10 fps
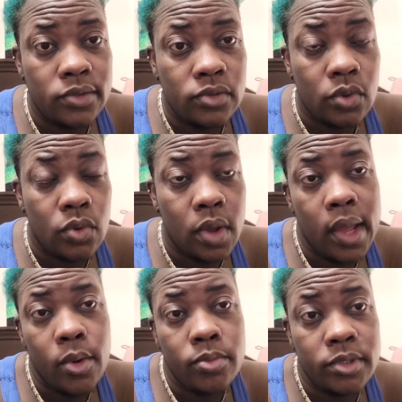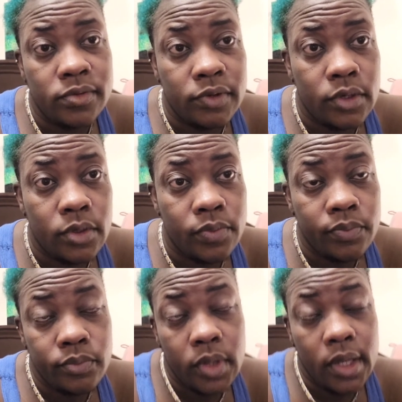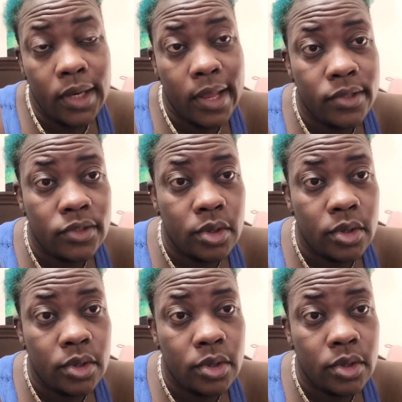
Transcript: So I hope this video enlightens